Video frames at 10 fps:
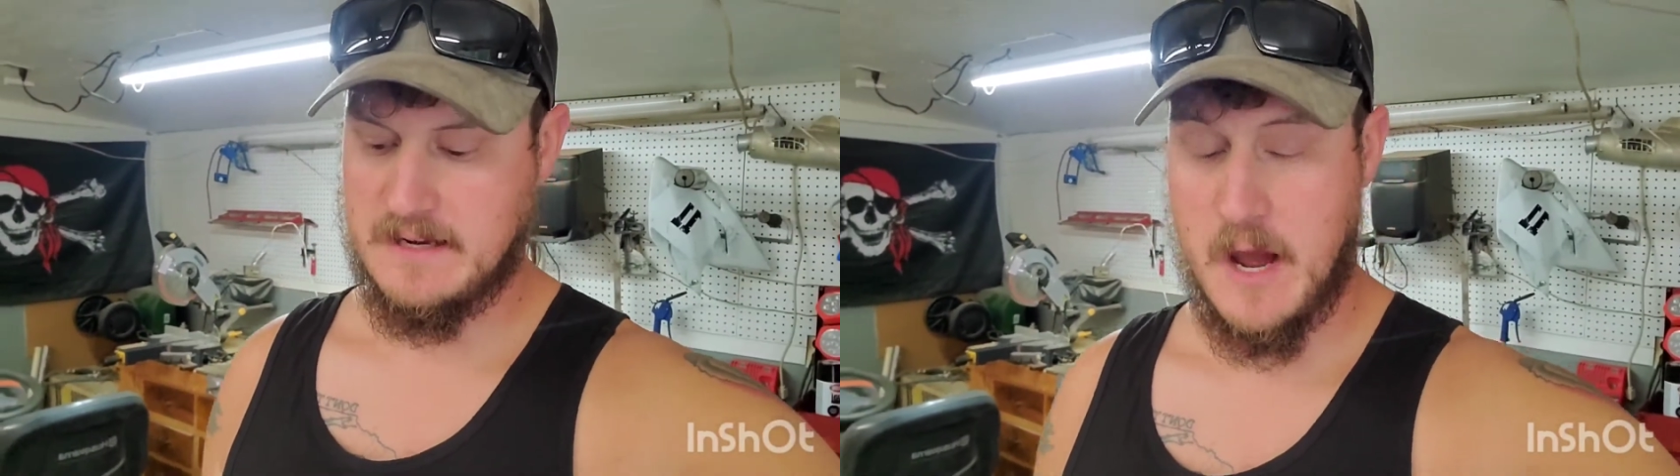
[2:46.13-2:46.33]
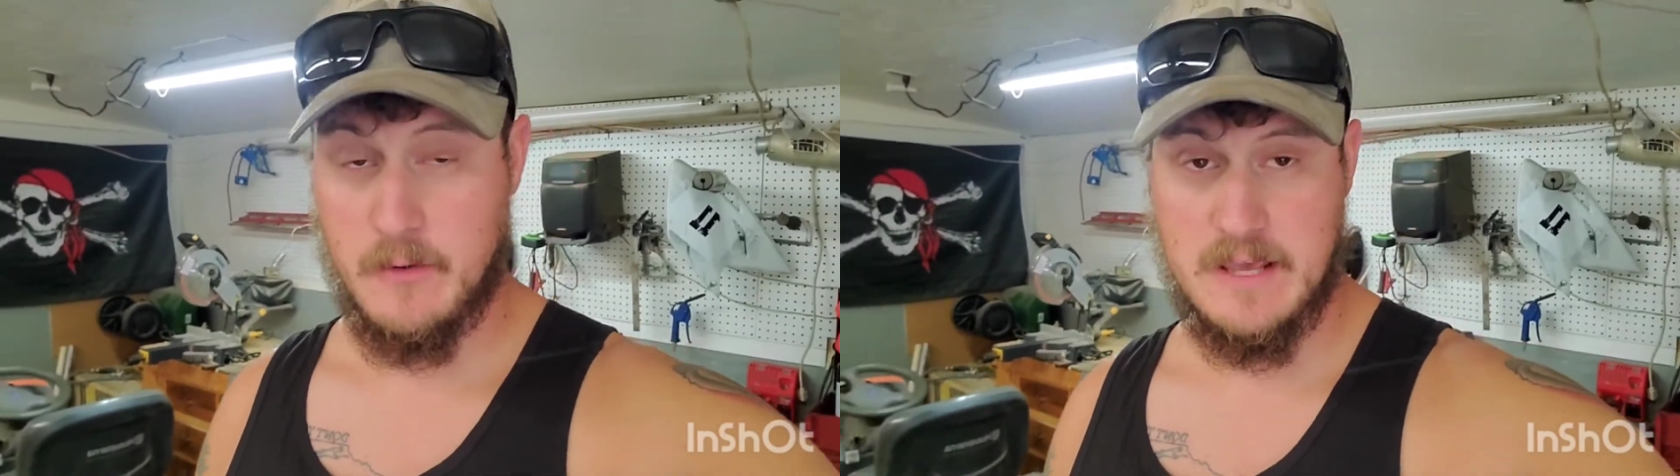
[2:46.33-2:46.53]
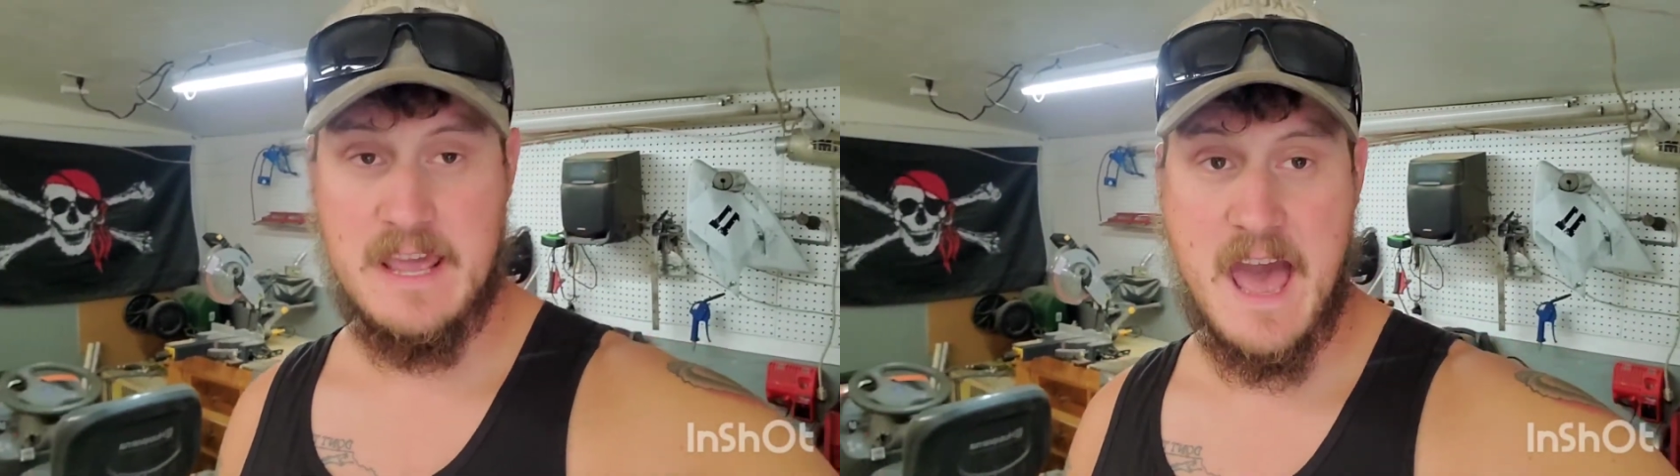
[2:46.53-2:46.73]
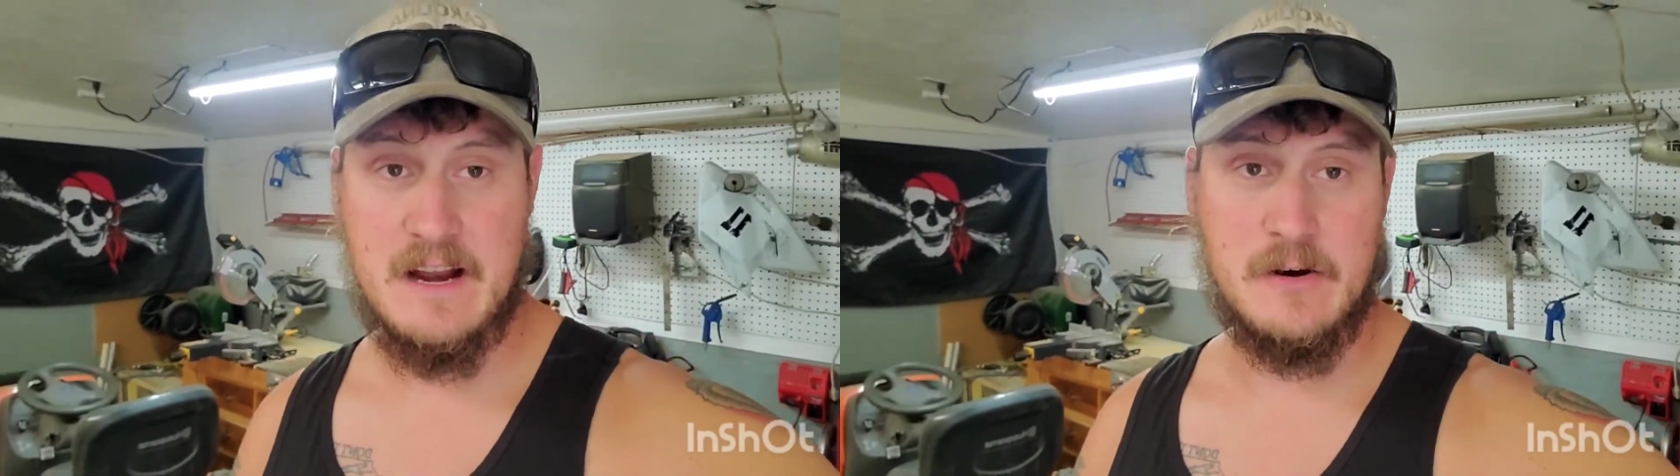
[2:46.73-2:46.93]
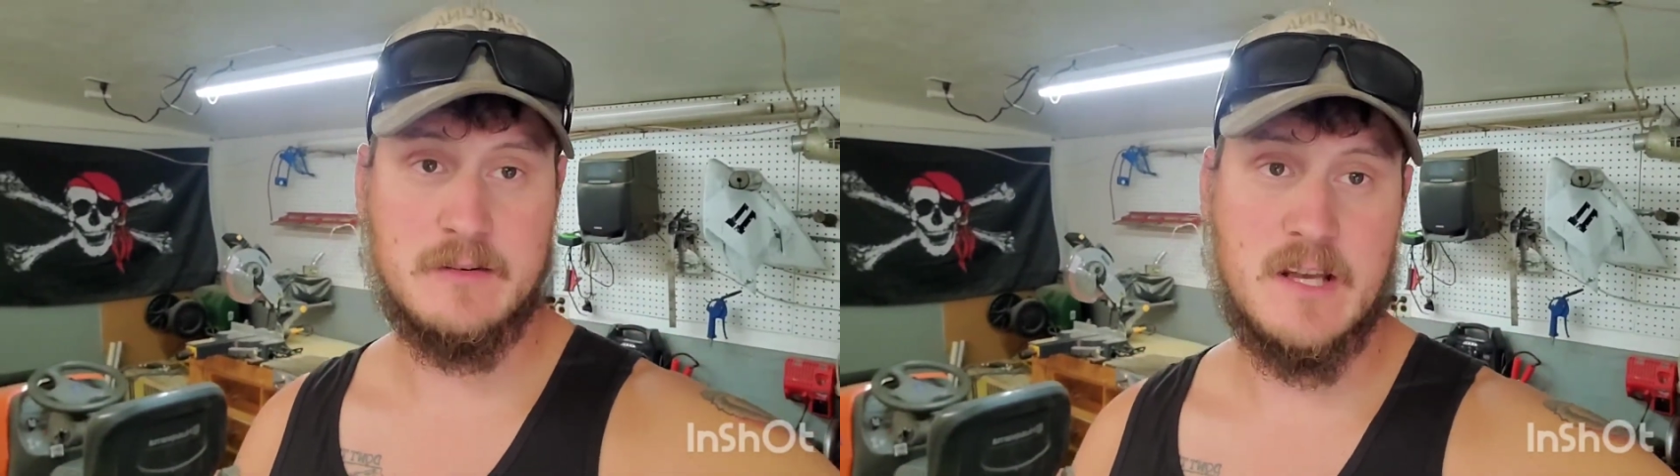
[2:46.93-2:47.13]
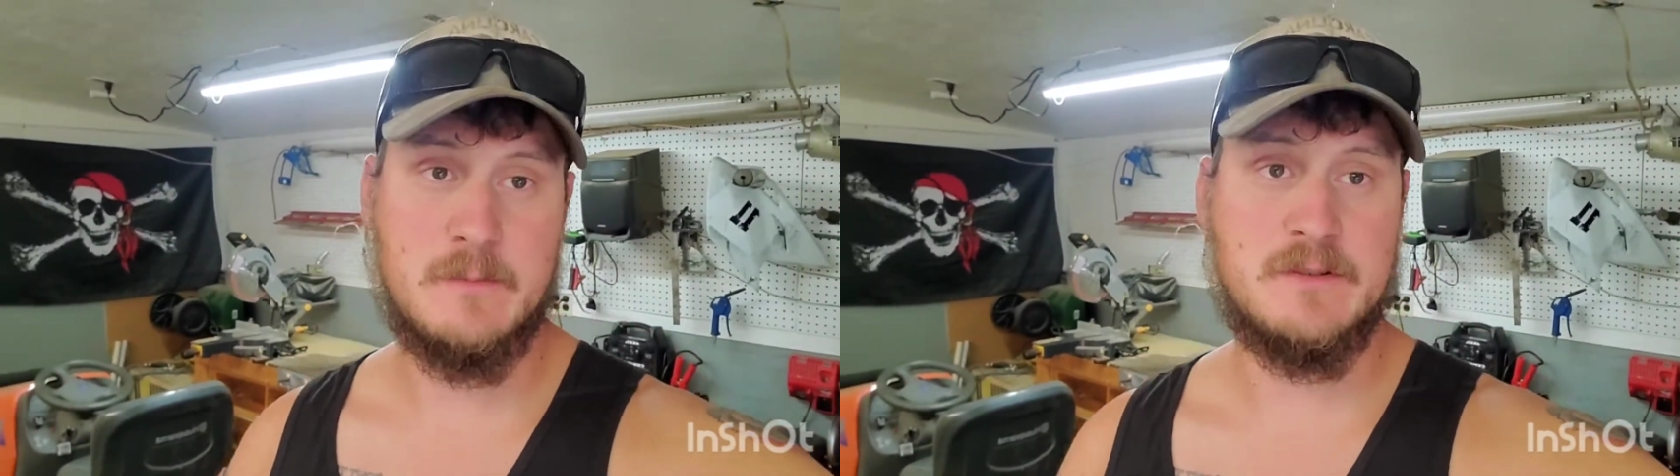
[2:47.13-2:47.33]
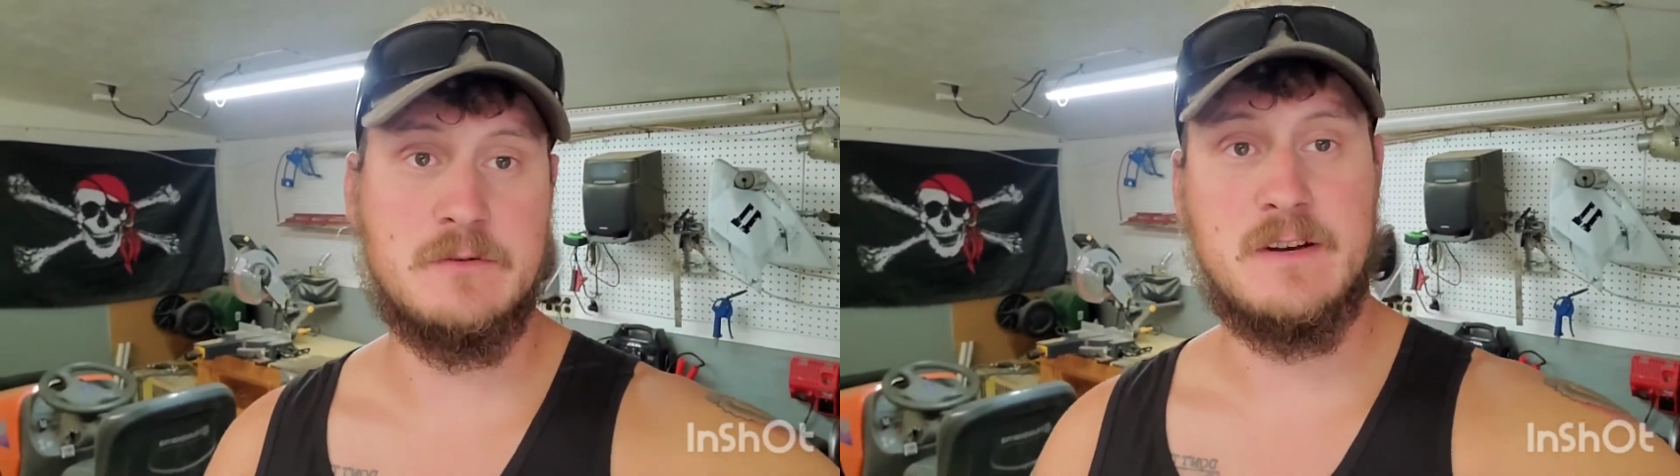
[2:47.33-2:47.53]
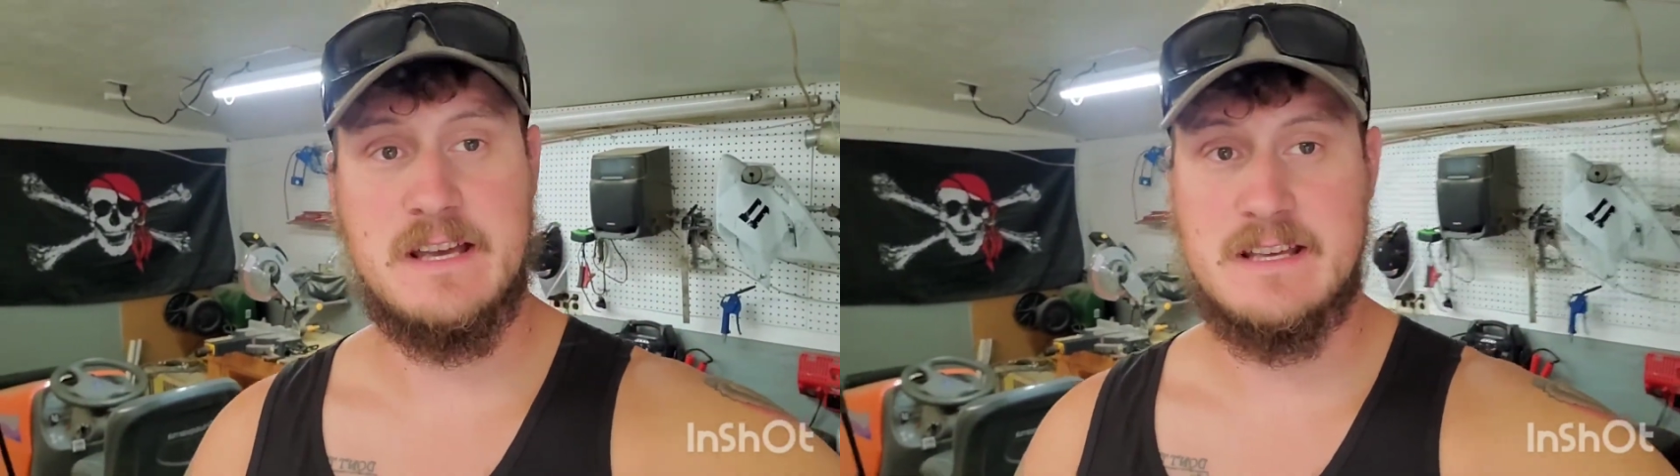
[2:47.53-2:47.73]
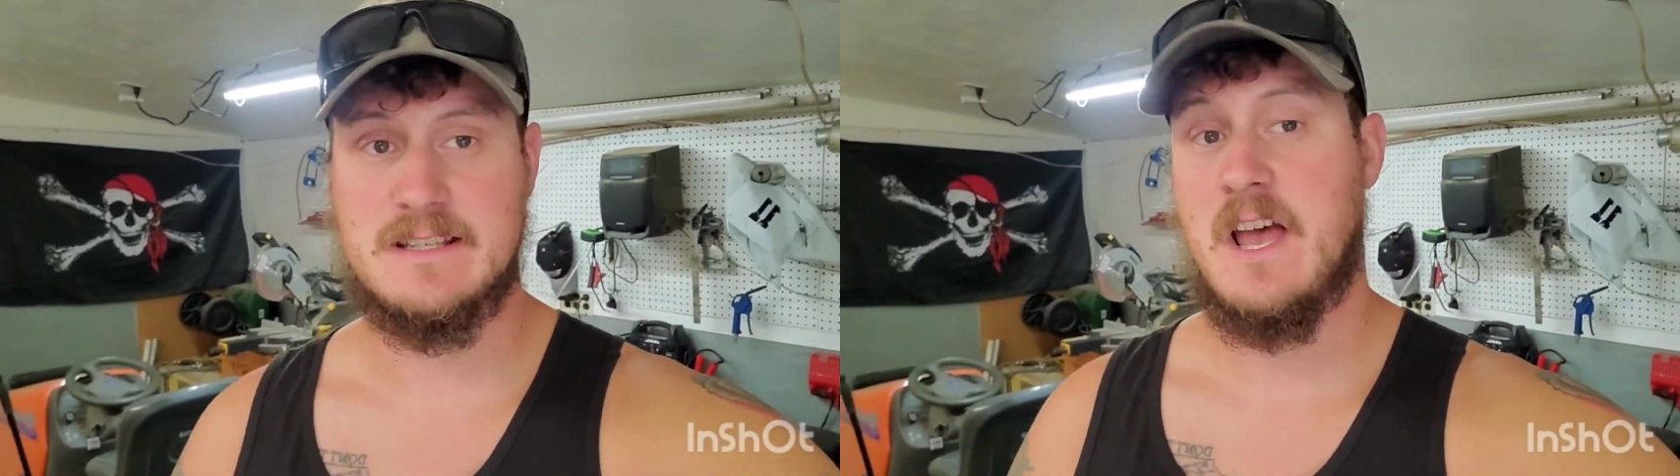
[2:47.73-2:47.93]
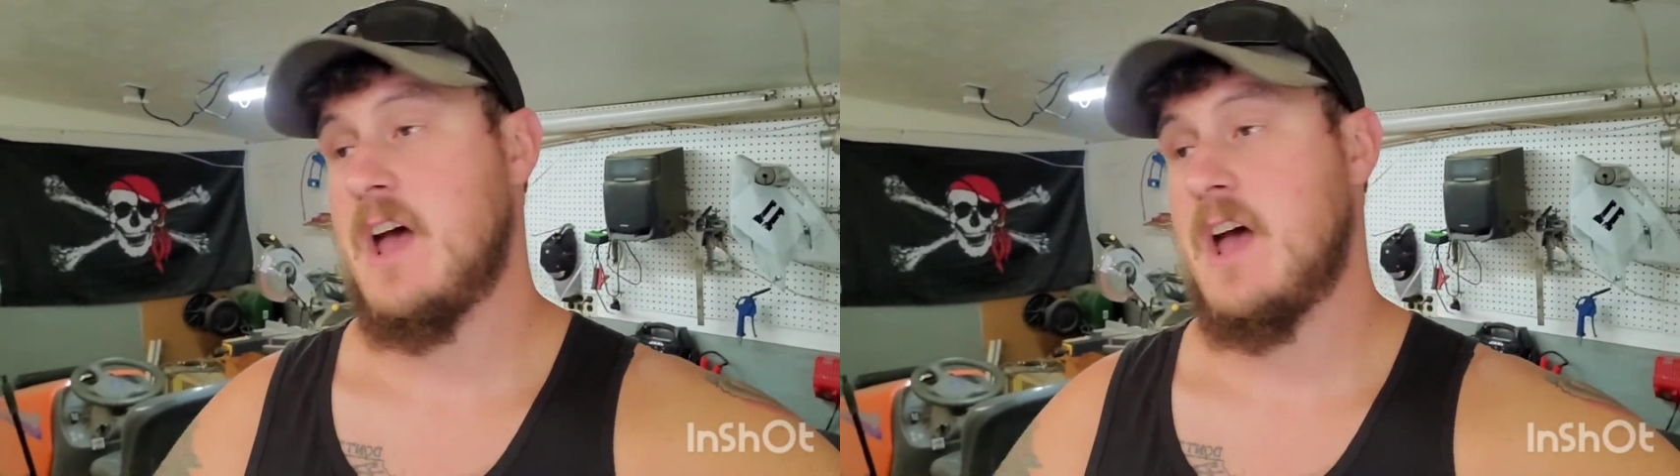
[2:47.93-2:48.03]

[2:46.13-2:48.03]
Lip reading: Now he had it hooked up to his